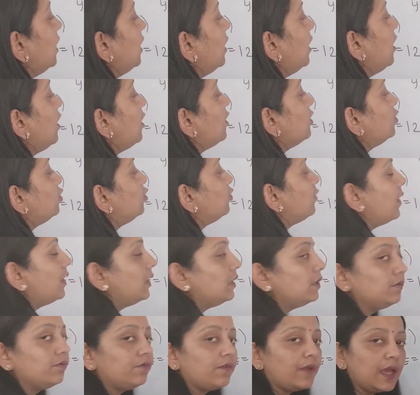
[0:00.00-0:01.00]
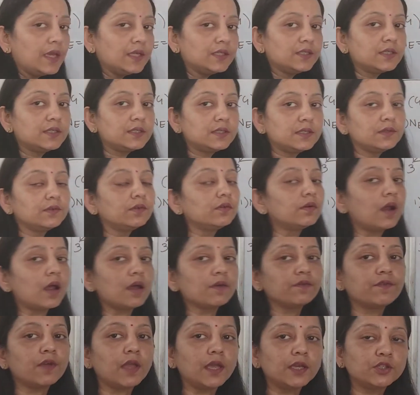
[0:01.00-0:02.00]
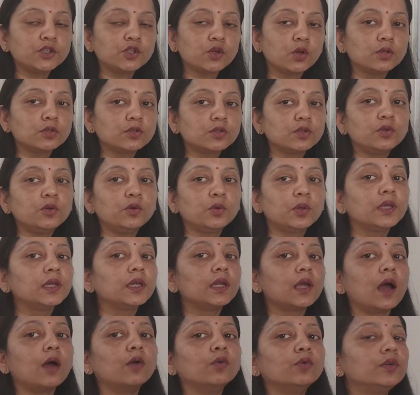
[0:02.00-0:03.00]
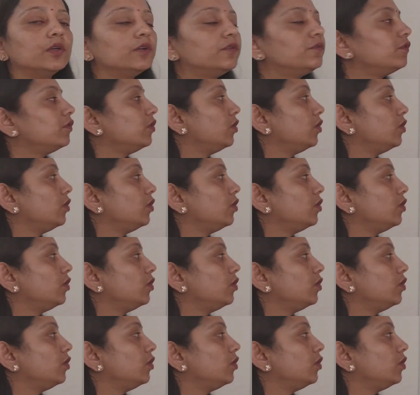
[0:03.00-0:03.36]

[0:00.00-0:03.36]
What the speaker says: are 12 edges in graph H also. You can count it for